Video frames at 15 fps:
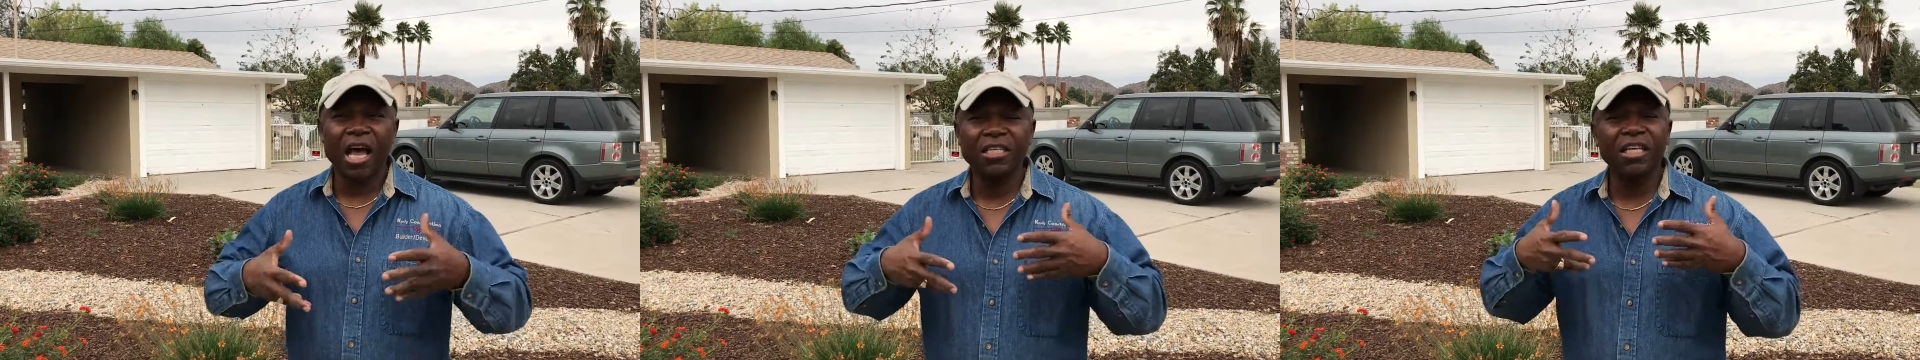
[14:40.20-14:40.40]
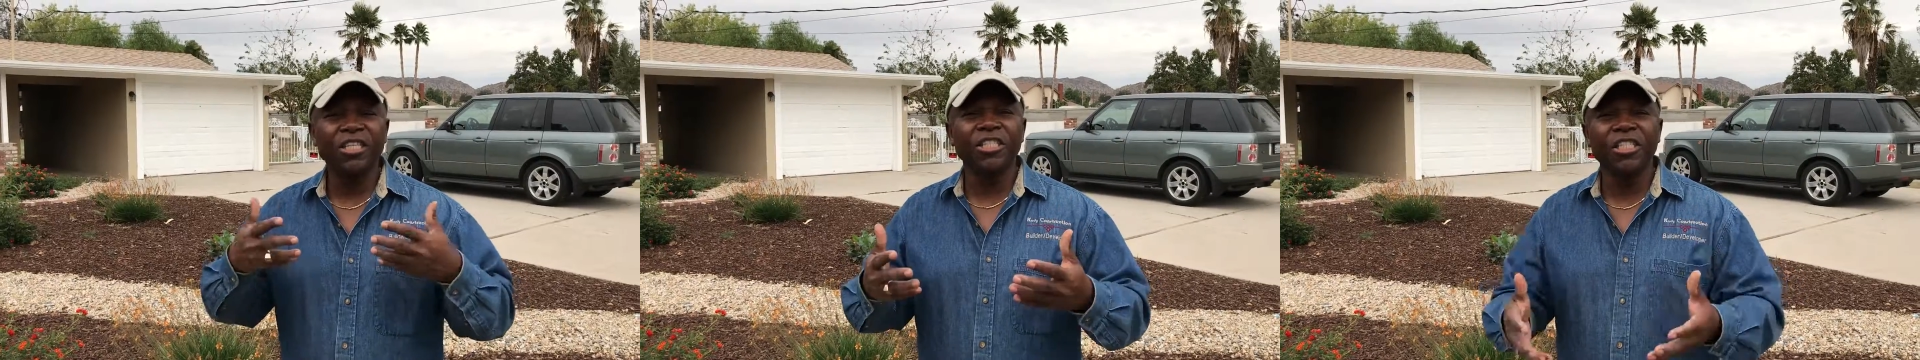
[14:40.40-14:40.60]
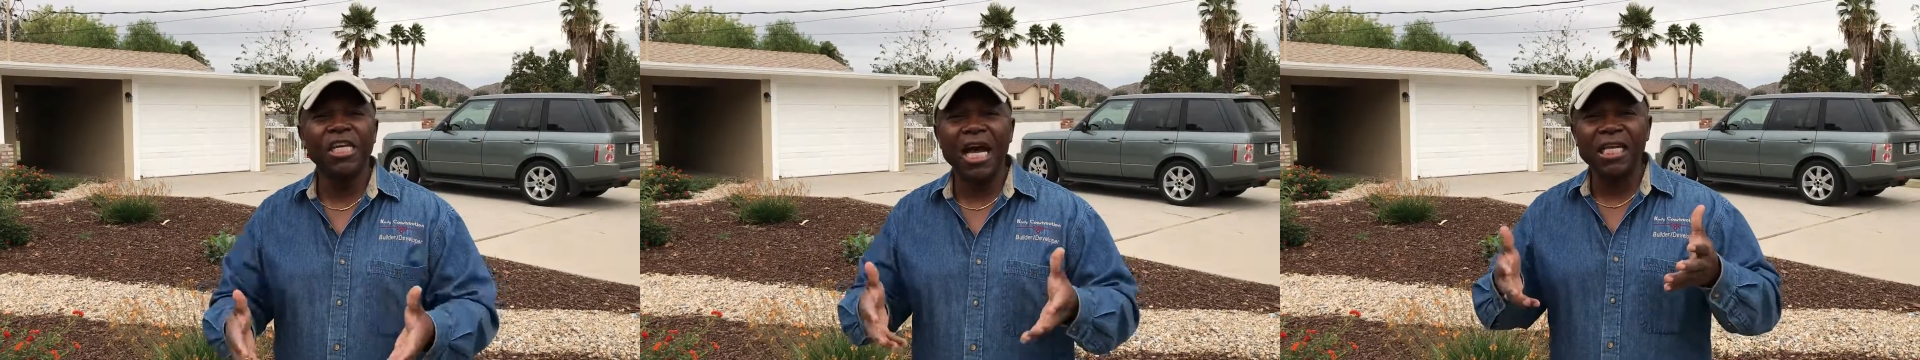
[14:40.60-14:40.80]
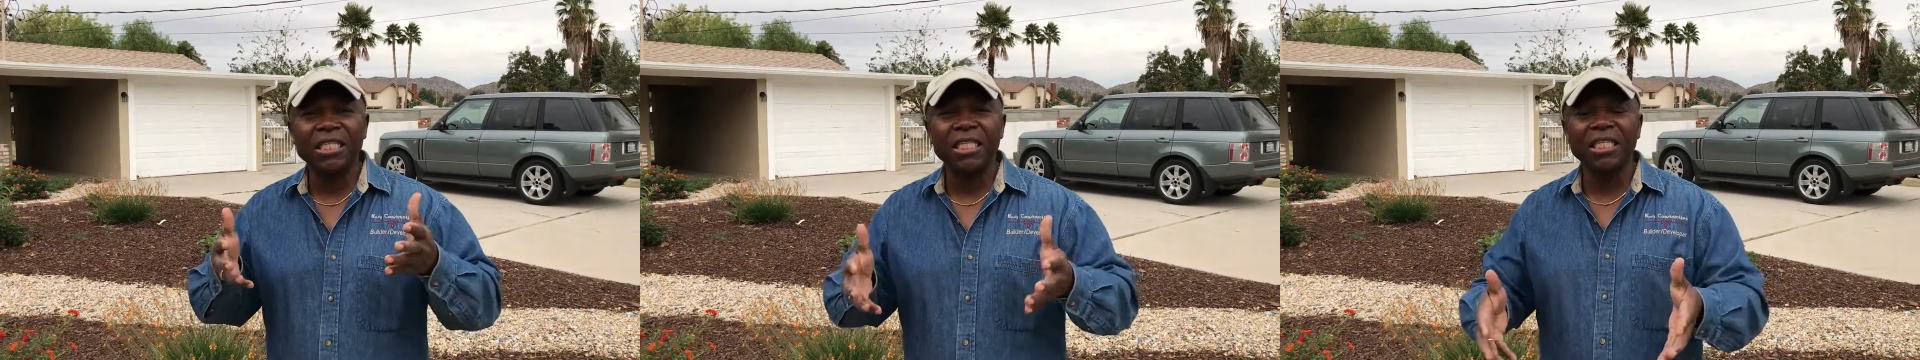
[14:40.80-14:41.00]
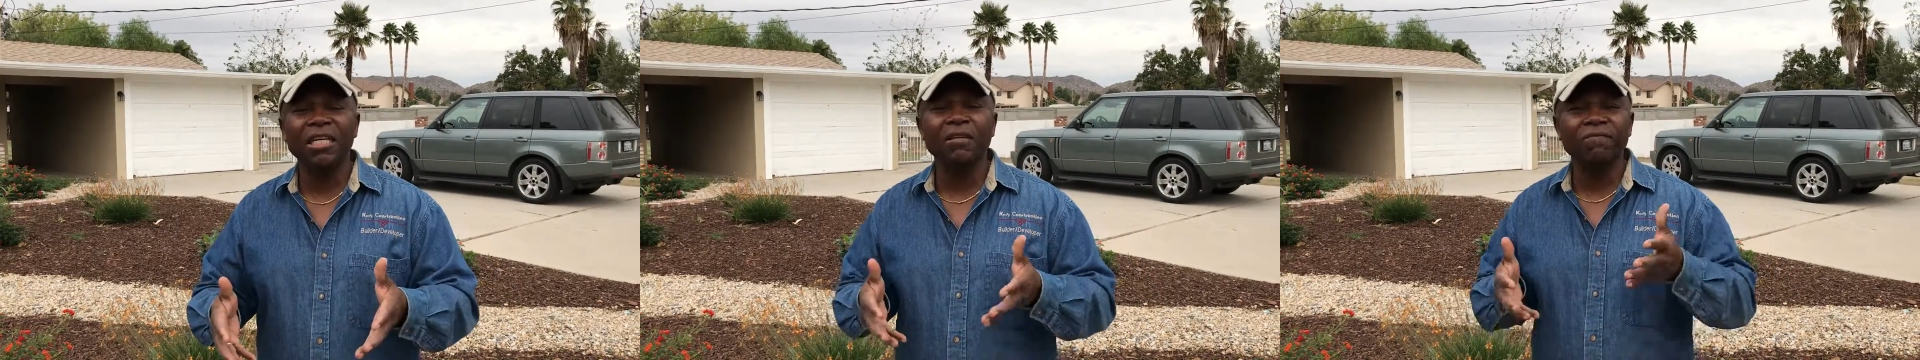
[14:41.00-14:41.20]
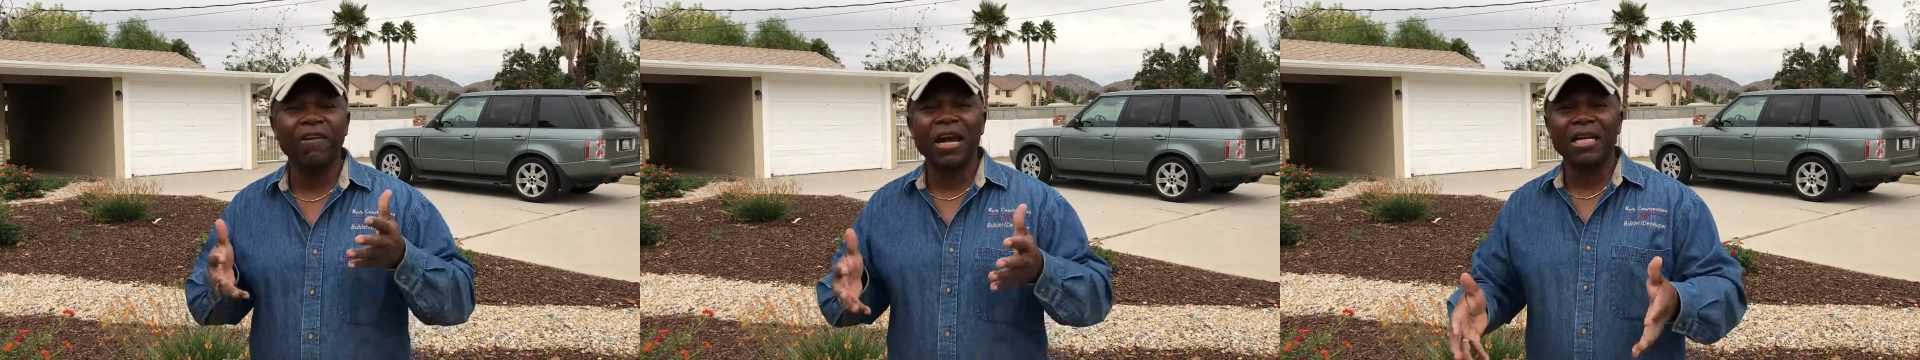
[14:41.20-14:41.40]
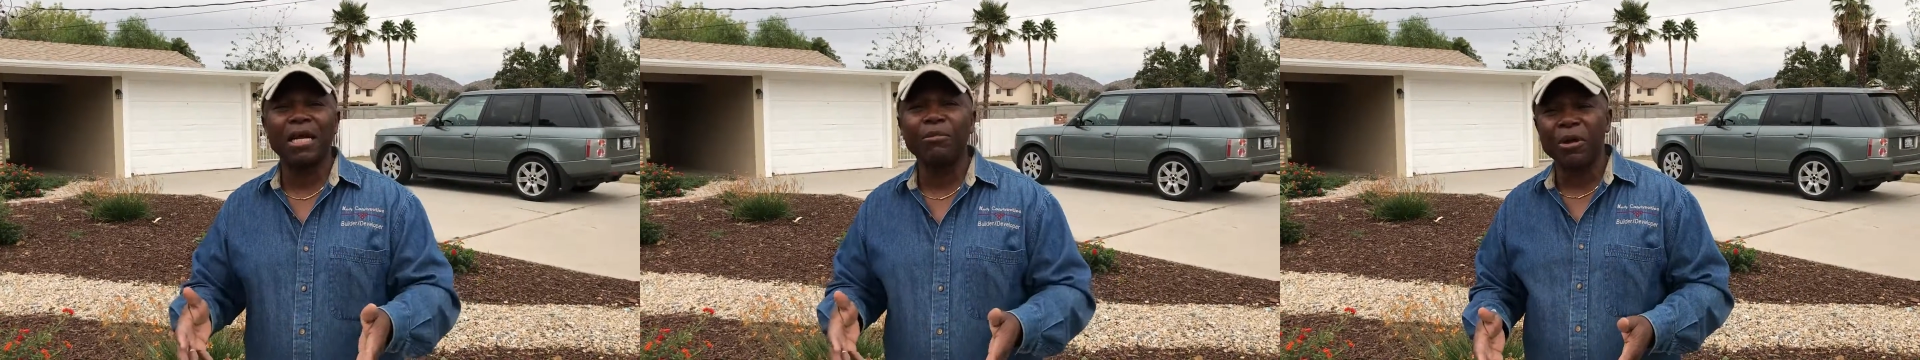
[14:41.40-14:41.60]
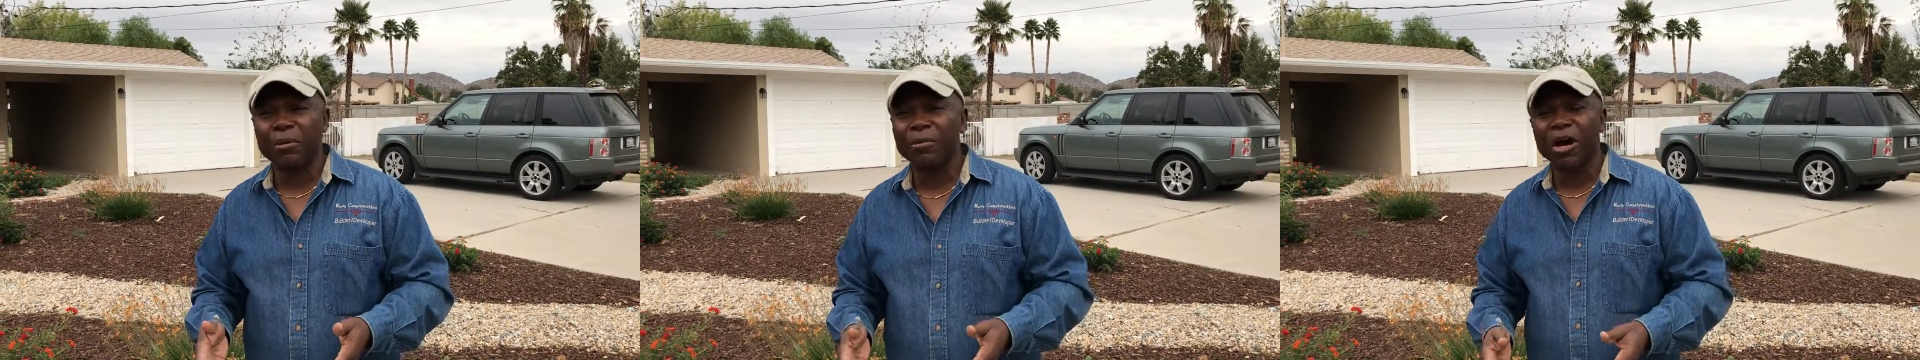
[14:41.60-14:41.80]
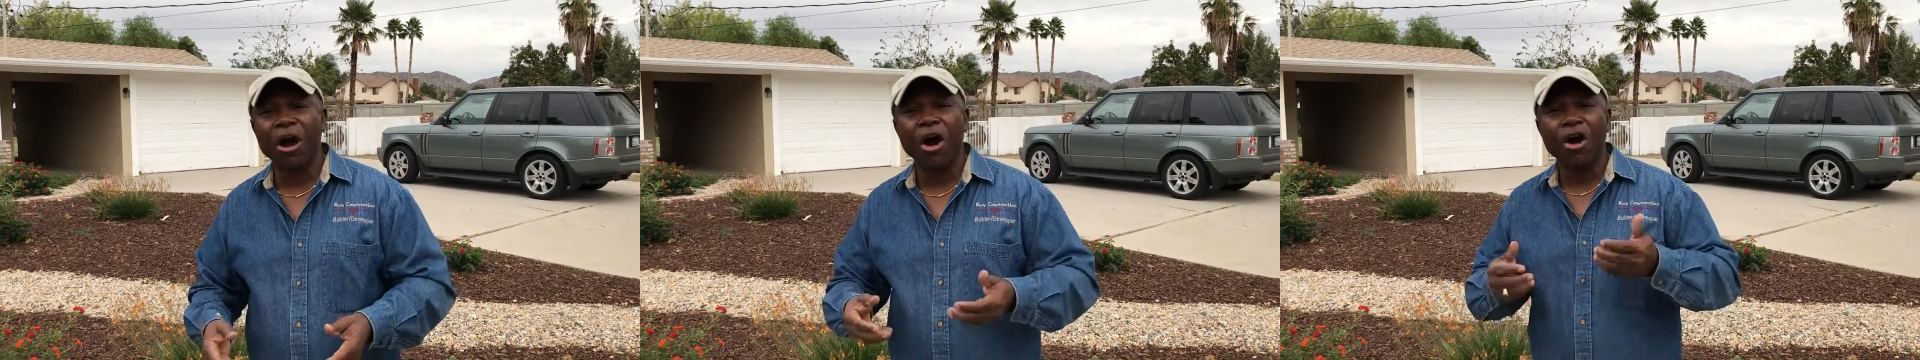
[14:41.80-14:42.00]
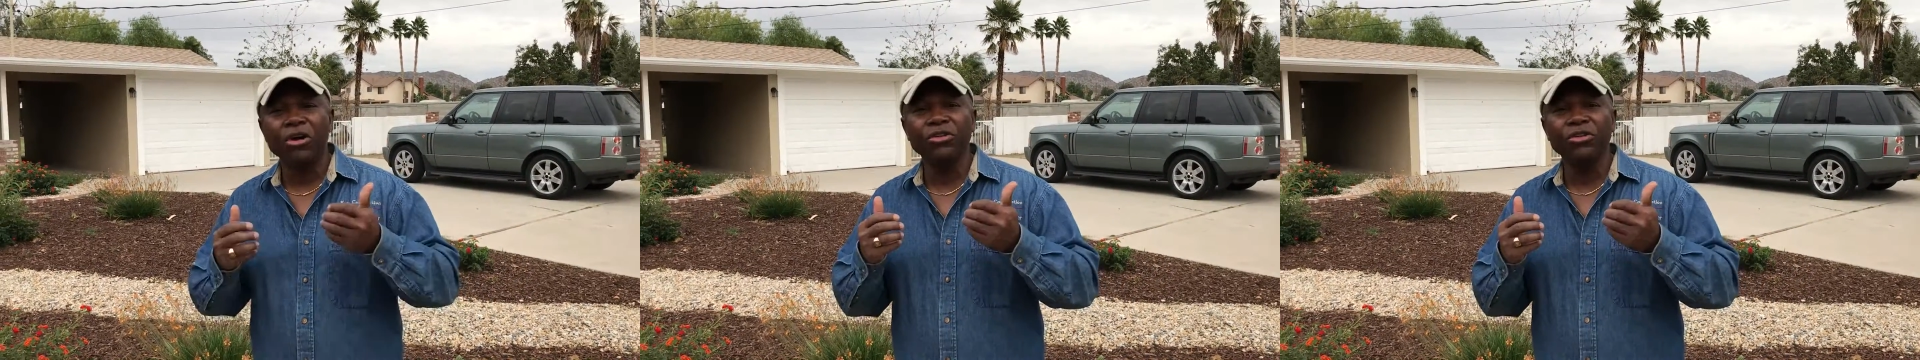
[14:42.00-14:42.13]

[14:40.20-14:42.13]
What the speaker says: as a GIC Deal Finder member.